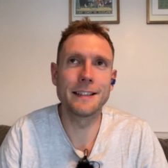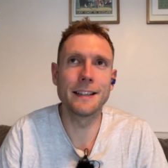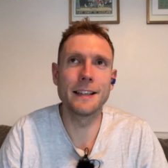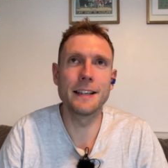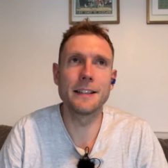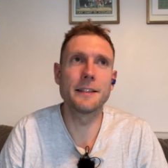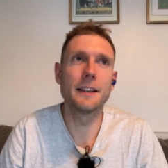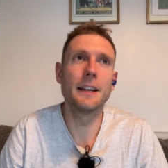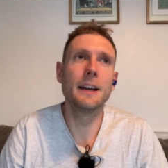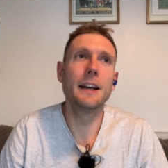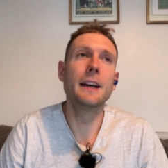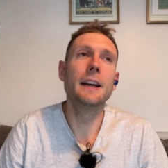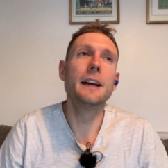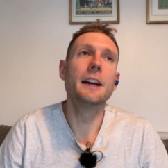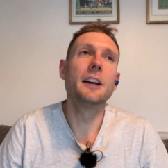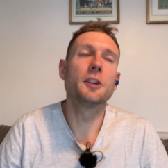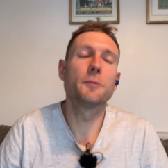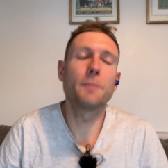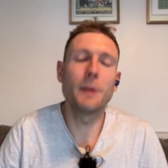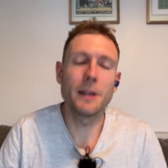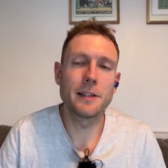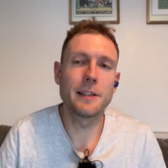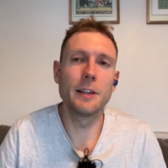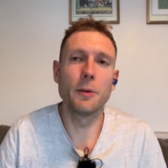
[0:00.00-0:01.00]
And it's
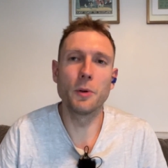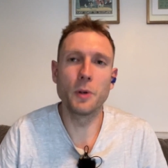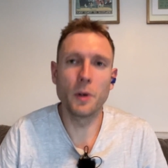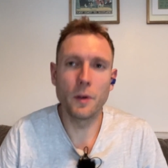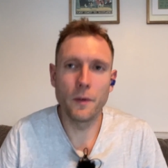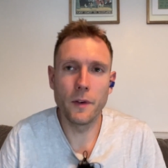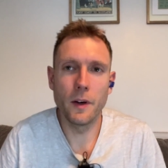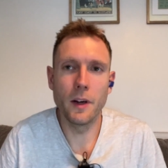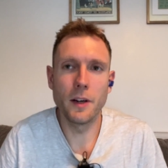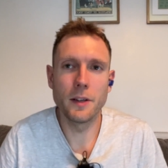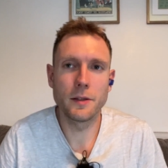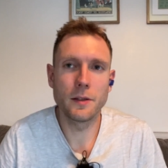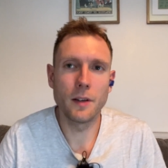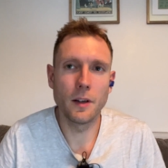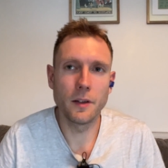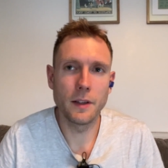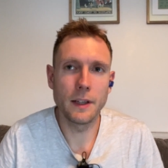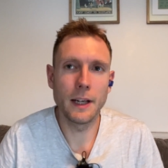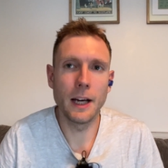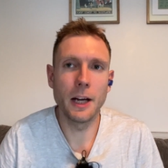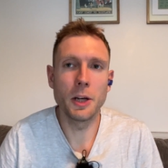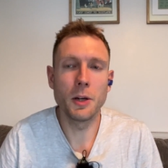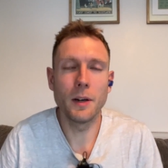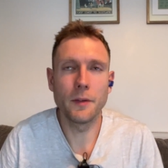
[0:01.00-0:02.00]
especially when you're first starting
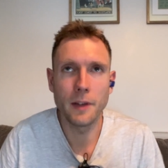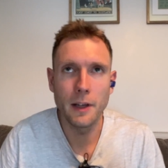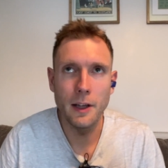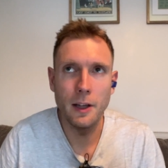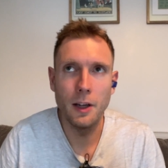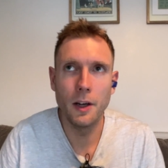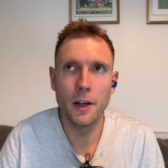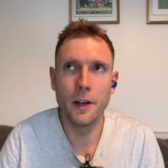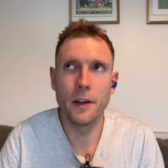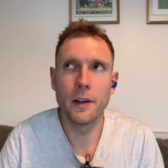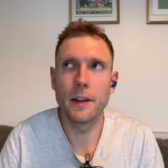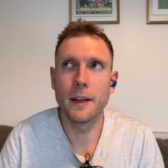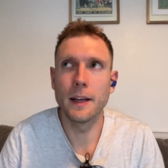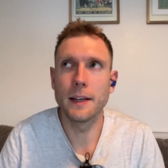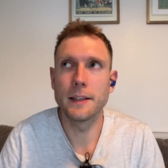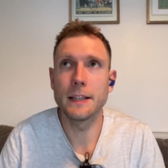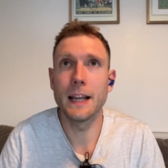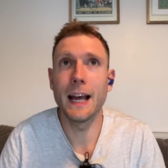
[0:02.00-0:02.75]
out, you have to learn things.